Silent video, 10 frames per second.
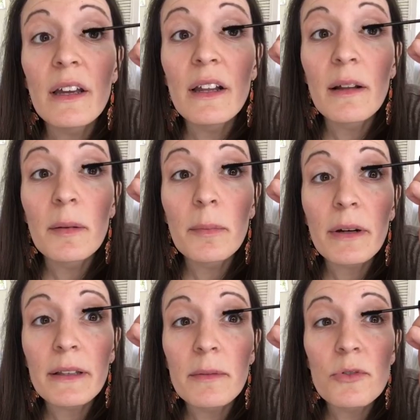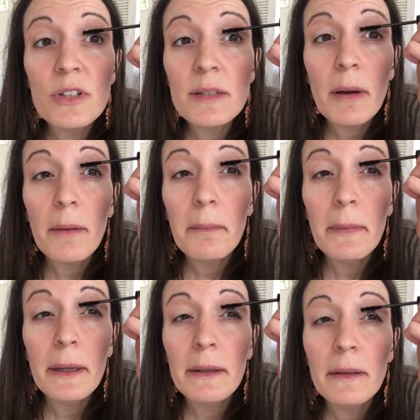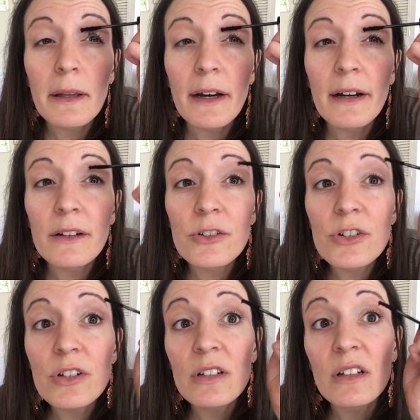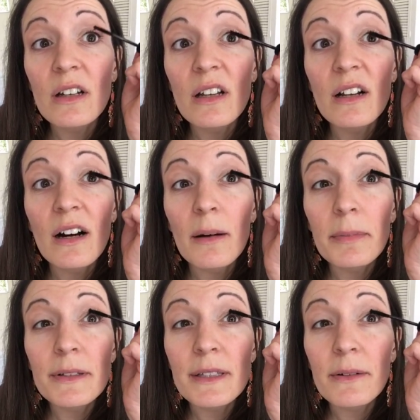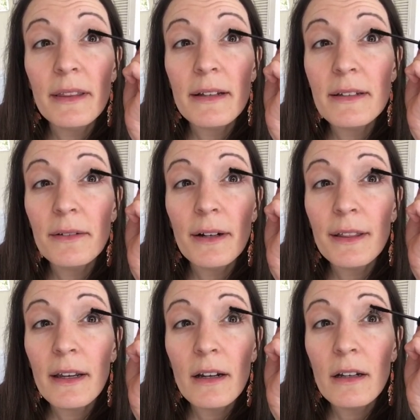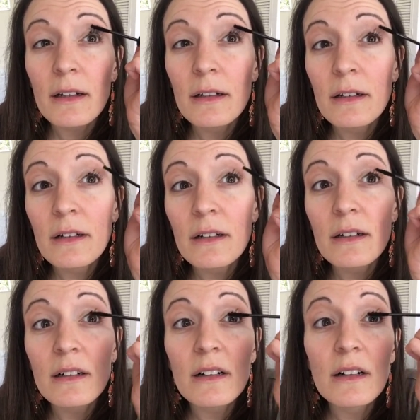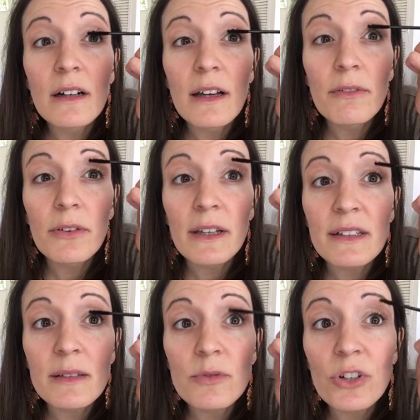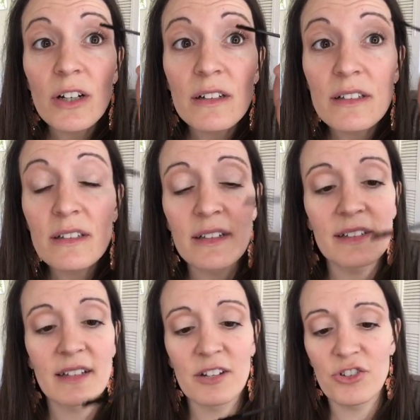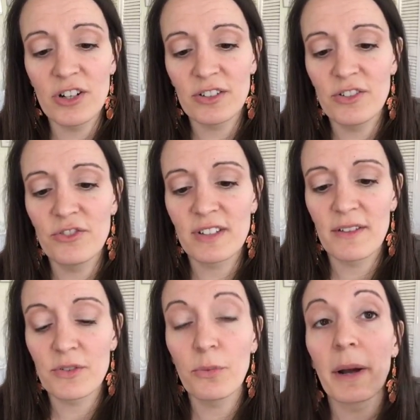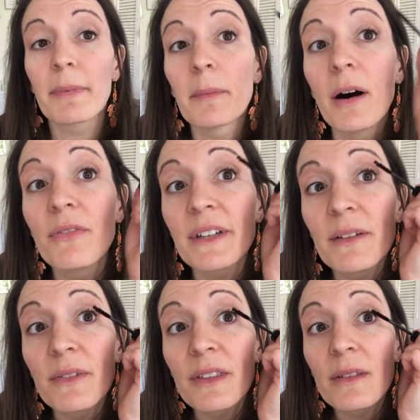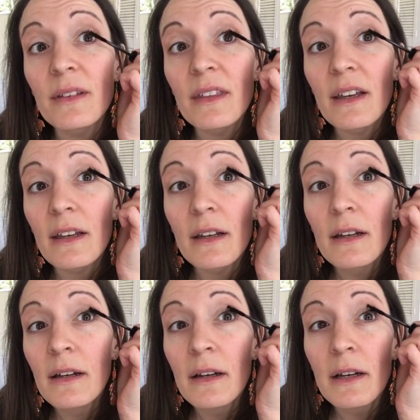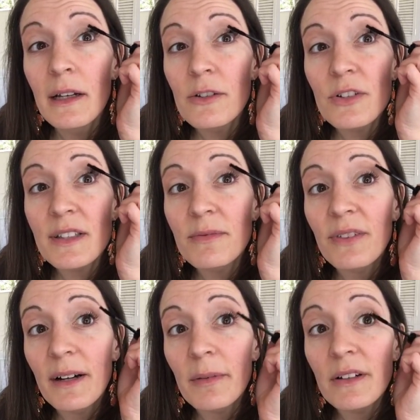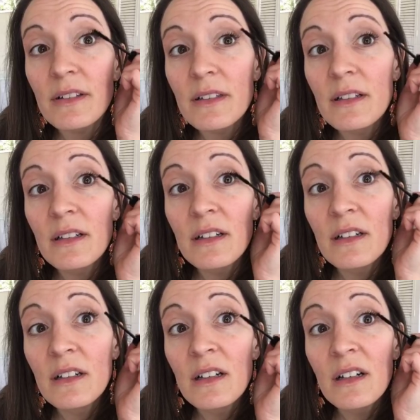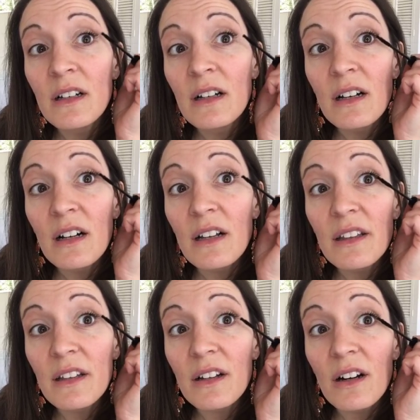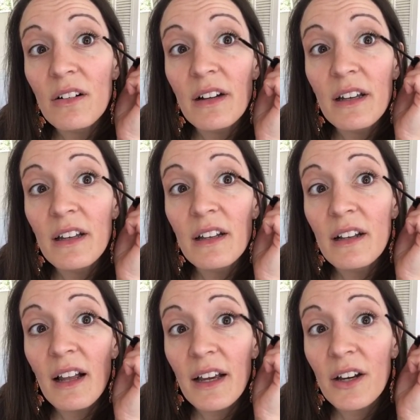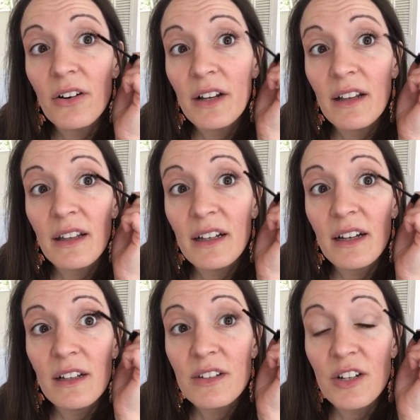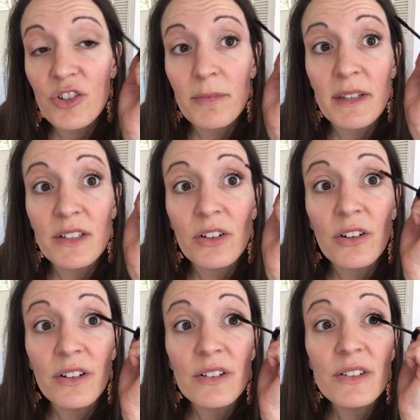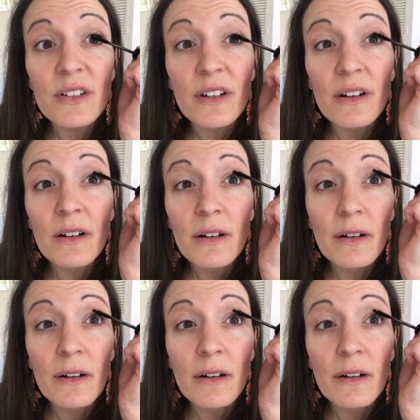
And I'm going to bring them just about mid-lash and up. You see what that did right there? If you get some chunks, it's not chunks, you just have to wipe them off again with the thing. Just some fibers. And then go in, and I go in and like kind of touch up these corners too.